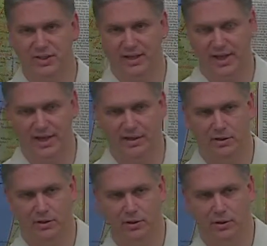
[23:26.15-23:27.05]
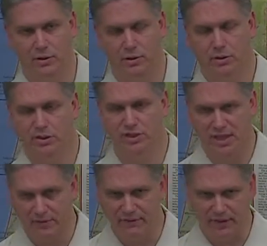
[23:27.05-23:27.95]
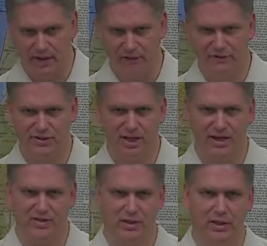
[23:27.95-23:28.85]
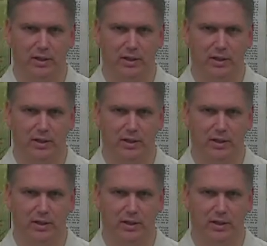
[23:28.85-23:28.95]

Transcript: again Stephen emphasizing